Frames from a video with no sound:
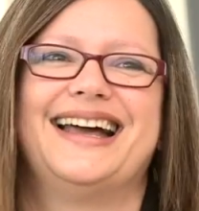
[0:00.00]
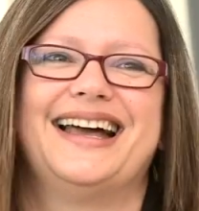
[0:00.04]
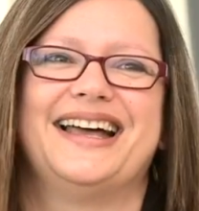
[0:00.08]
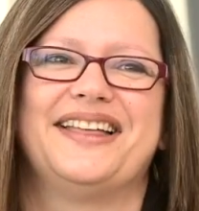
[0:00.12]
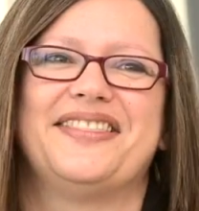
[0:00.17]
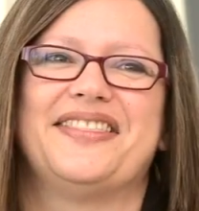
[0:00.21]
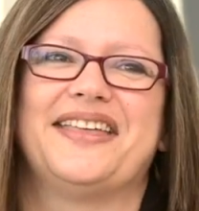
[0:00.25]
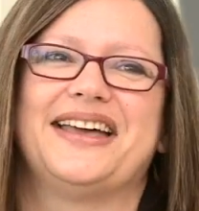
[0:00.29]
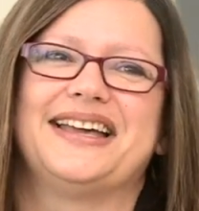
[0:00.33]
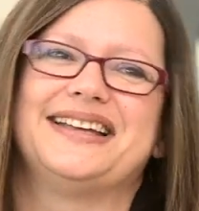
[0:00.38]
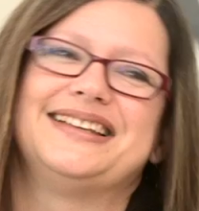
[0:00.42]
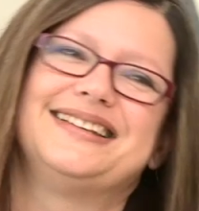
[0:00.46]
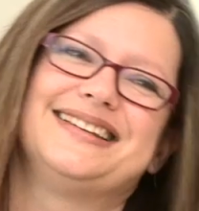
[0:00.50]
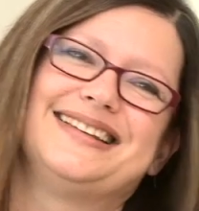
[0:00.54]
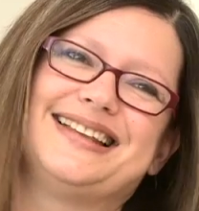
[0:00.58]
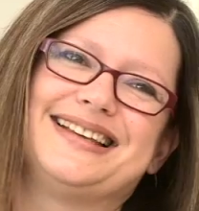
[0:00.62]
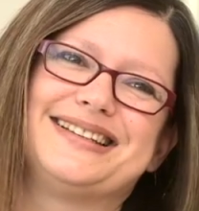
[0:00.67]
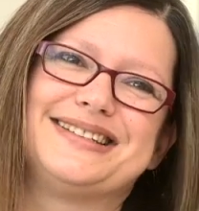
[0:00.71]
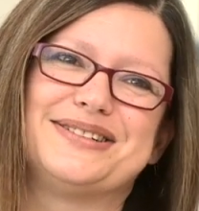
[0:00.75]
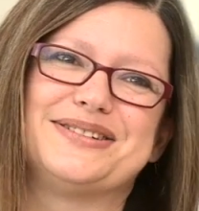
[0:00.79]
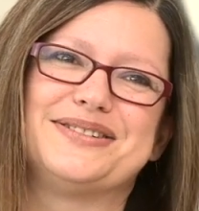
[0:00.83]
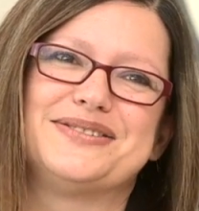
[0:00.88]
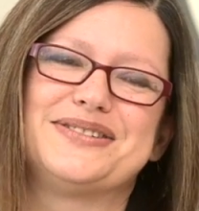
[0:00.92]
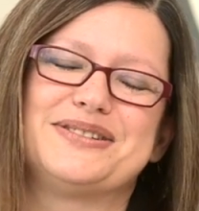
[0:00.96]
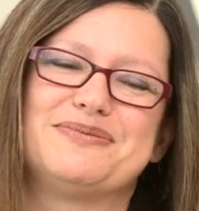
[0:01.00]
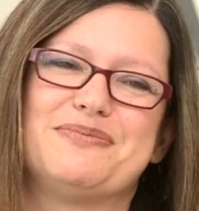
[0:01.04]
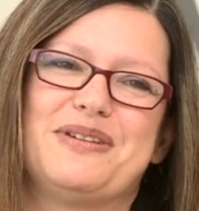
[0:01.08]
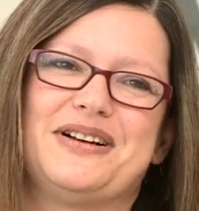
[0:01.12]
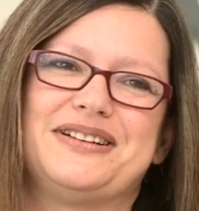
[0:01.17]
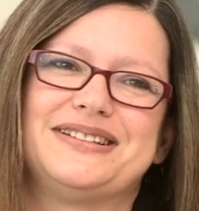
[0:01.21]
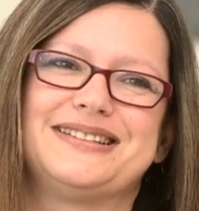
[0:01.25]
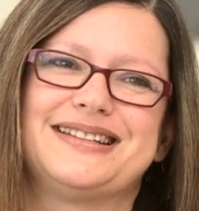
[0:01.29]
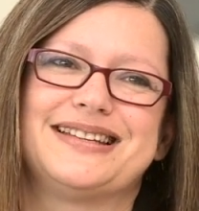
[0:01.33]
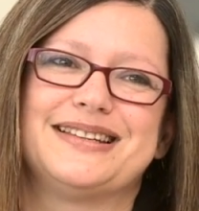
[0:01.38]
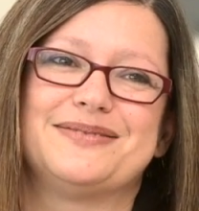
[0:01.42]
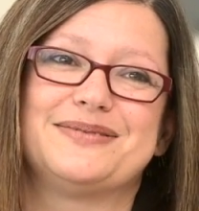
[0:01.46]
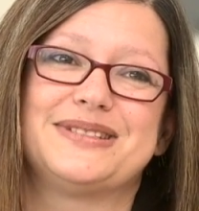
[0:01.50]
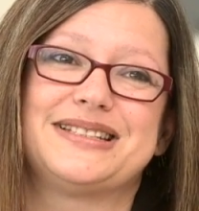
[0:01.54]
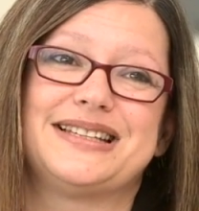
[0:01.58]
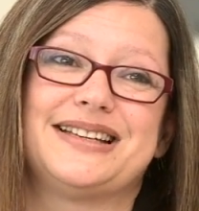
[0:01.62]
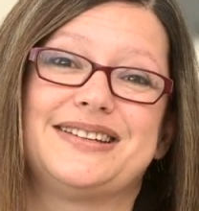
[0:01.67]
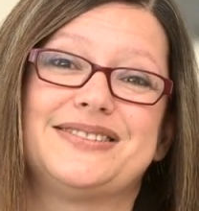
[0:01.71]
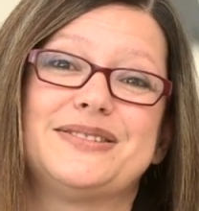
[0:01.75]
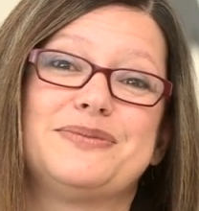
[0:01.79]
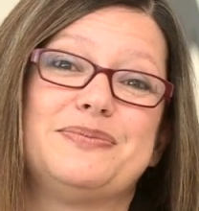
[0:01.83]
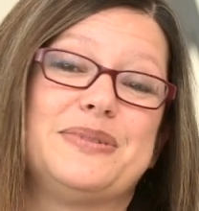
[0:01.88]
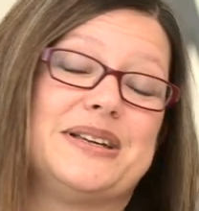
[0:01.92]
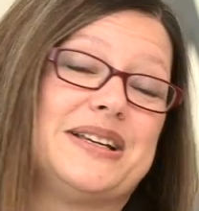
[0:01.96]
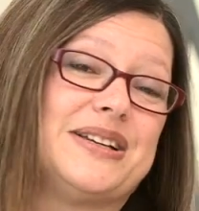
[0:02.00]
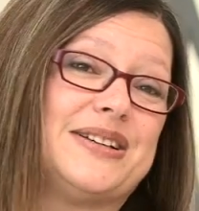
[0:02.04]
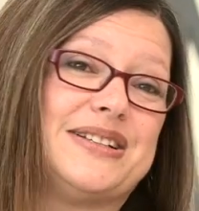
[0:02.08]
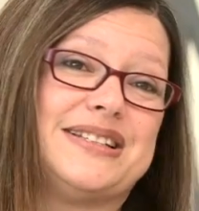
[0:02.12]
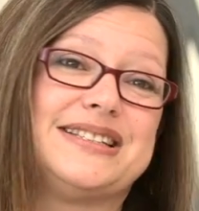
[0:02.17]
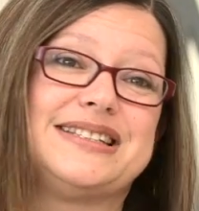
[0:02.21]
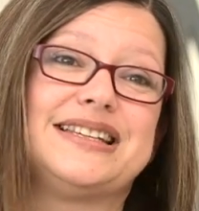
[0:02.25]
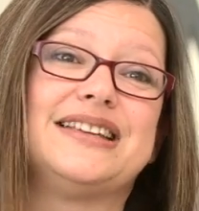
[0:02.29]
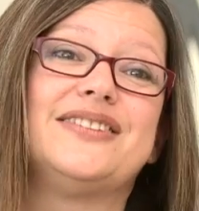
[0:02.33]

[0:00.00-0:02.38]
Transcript: and they sort of smiled to themselves because